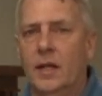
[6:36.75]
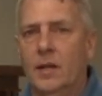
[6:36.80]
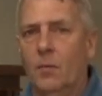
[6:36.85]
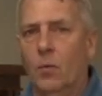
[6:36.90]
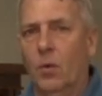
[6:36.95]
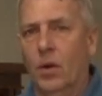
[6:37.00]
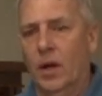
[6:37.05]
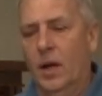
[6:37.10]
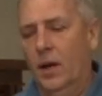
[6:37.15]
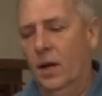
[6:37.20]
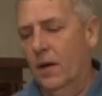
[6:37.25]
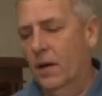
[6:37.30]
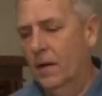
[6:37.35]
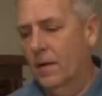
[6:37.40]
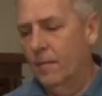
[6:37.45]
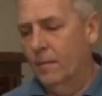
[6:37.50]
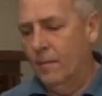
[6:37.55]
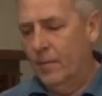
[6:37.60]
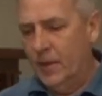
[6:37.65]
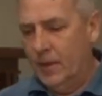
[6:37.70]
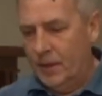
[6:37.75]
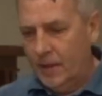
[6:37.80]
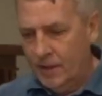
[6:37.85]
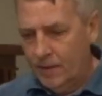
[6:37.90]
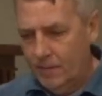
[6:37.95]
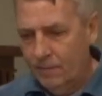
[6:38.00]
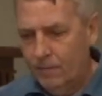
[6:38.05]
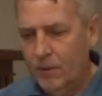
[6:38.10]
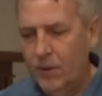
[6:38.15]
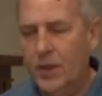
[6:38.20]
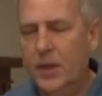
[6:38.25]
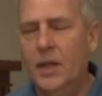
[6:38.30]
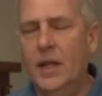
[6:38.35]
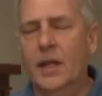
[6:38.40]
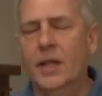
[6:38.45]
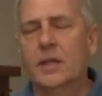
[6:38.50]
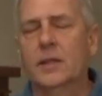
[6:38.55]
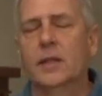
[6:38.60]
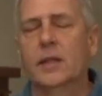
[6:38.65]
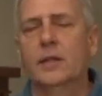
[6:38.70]
where you
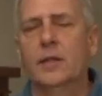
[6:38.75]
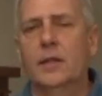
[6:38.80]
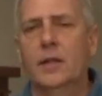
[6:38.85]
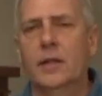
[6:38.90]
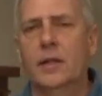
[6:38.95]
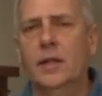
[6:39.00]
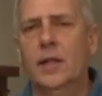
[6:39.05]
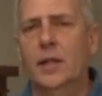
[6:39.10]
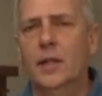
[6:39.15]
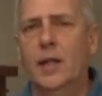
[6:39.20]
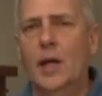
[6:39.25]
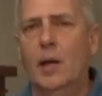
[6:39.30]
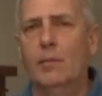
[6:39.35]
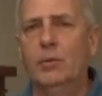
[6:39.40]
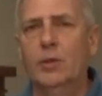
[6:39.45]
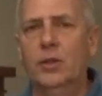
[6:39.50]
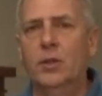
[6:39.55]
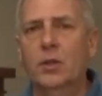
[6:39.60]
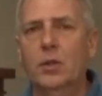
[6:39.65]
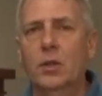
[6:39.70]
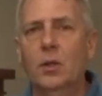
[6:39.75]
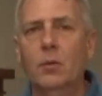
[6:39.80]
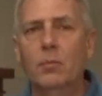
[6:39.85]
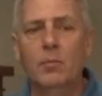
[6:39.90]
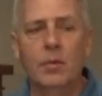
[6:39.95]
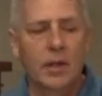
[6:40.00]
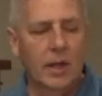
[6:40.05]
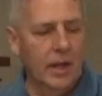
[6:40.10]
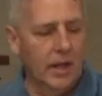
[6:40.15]
connect the tablet to,